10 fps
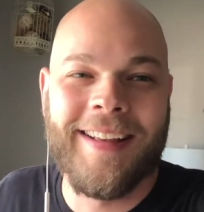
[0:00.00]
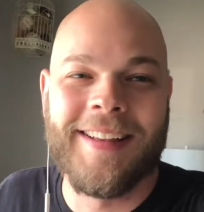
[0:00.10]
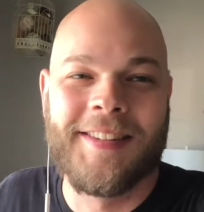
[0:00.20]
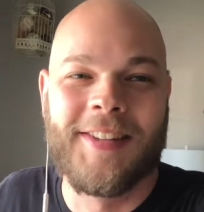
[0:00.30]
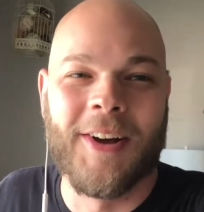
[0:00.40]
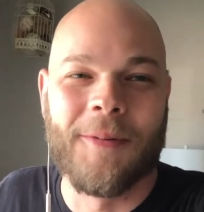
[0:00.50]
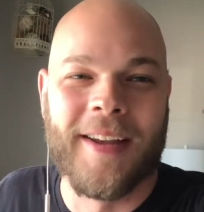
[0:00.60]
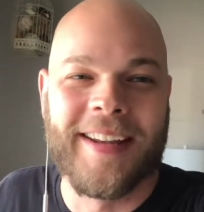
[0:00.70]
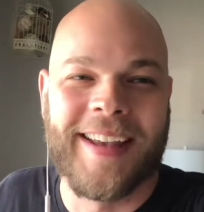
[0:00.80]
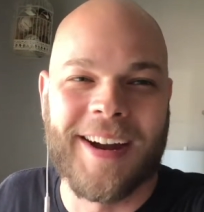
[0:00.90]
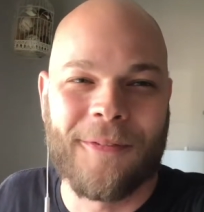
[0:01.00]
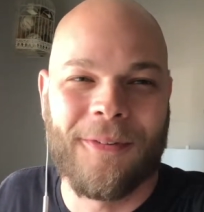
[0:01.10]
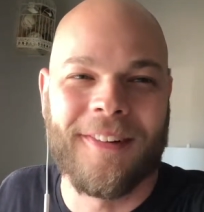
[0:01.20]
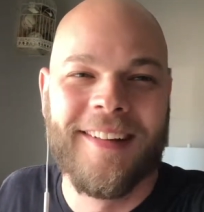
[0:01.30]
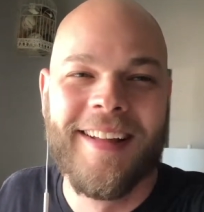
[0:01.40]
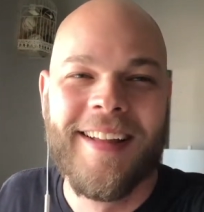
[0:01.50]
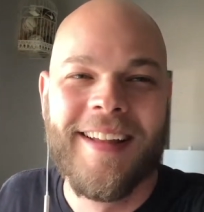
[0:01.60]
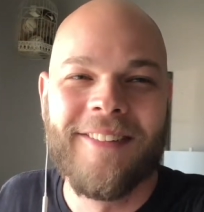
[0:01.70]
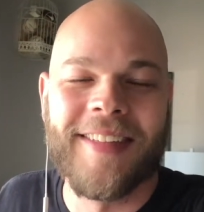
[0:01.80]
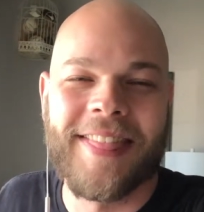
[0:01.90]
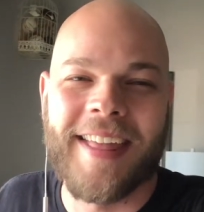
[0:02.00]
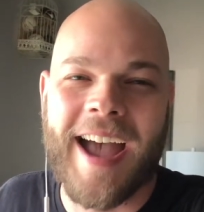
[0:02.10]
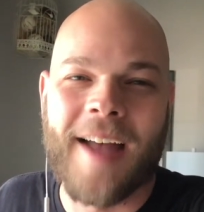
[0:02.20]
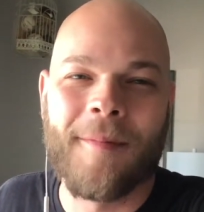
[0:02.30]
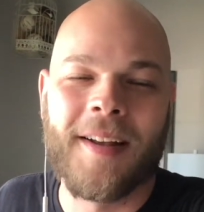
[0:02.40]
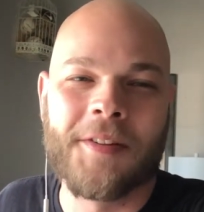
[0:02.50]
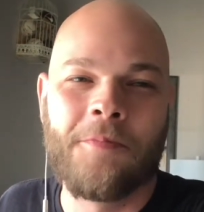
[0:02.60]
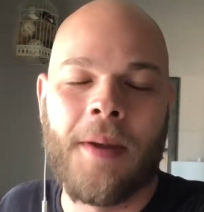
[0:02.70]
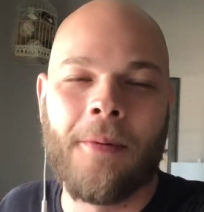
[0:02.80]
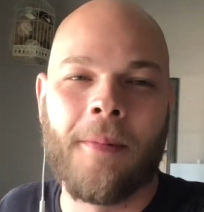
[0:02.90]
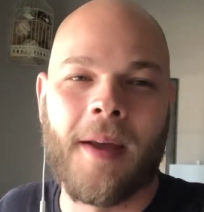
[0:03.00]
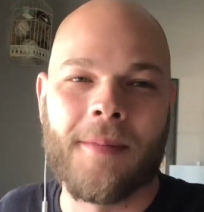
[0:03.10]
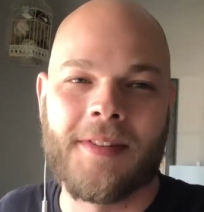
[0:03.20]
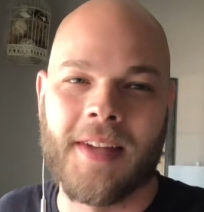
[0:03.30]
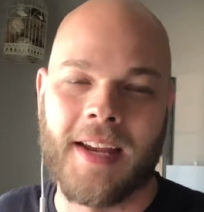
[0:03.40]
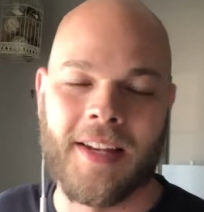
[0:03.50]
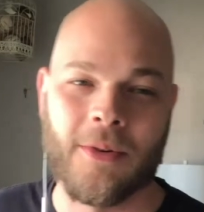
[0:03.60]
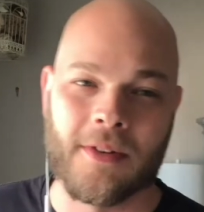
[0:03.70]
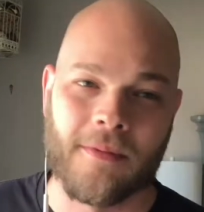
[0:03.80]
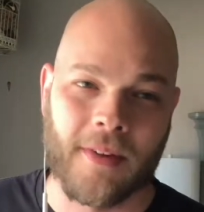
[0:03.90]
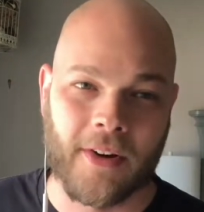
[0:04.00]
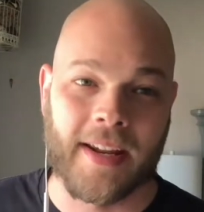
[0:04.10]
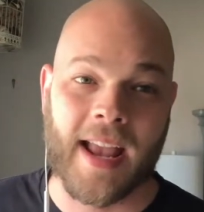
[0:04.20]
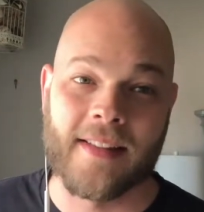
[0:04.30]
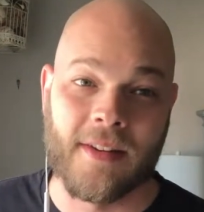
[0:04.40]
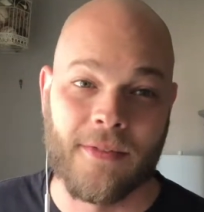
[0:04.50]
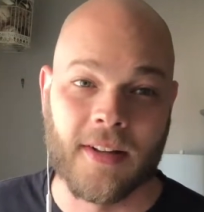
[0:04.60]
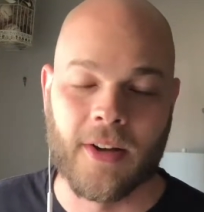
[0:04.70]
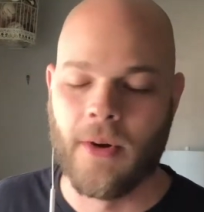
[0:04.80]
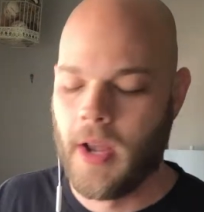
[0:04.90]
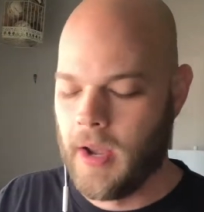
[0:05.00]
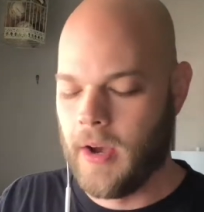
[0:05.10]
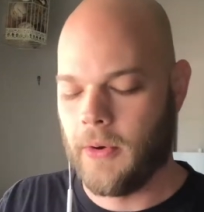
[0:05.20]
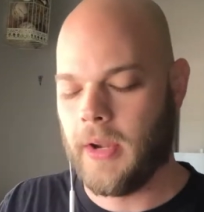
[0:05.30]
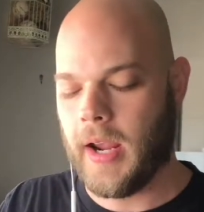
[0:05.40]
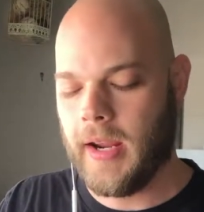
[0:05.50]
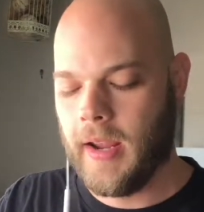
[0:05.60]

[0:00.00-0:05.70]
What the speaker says: So be careful with that because people might mistake you as a very gassy fellow. Okay?